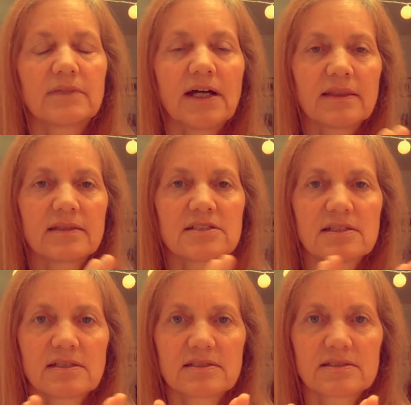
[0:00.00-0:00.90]
gotten
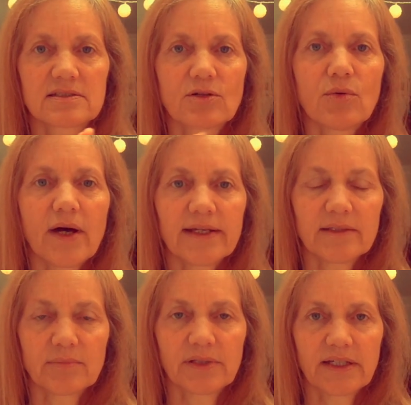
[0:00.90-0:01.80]
to this
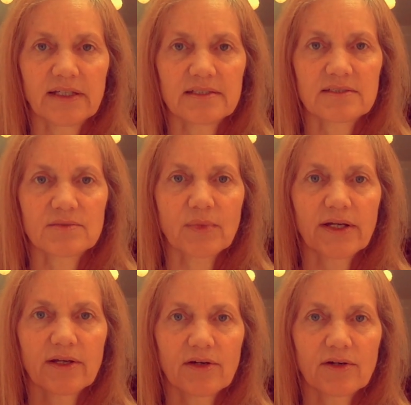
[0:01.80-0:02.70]
quiet place
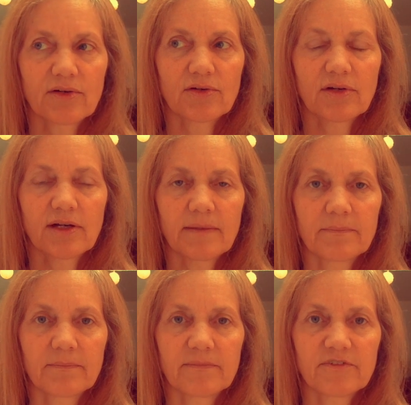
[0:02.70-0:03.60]
where
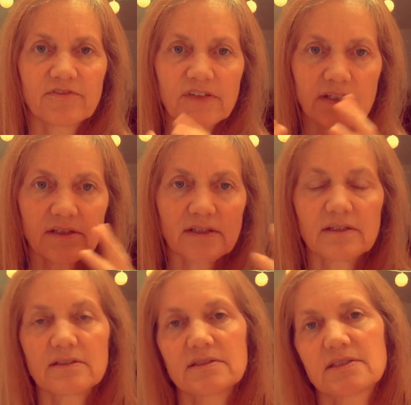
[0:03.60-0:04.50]

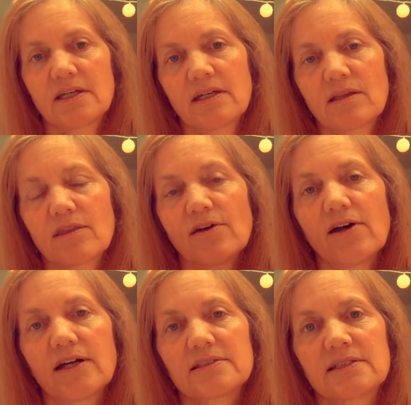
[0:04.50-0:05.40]
feelings and
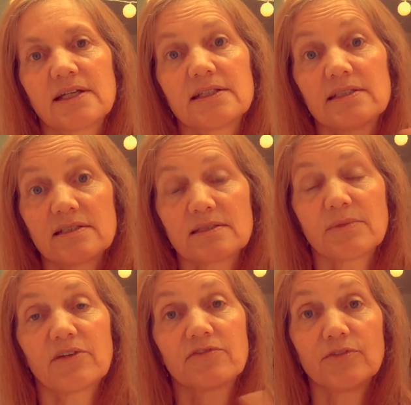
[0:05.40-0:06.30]
thoughts and ideas
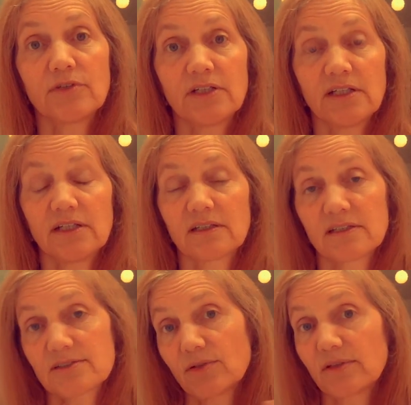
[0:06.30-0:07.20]
about food and eating and
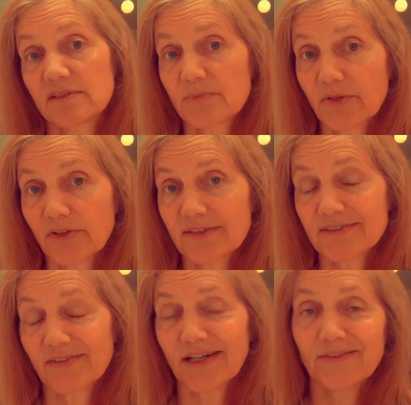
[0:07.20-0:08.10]
this whole experience
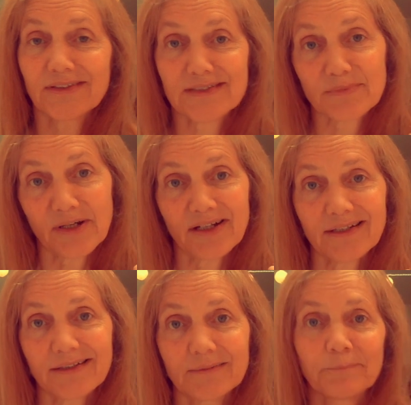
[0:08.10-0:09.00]
of having this
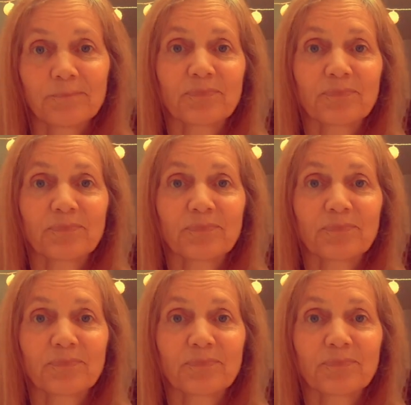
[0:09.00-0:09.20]
body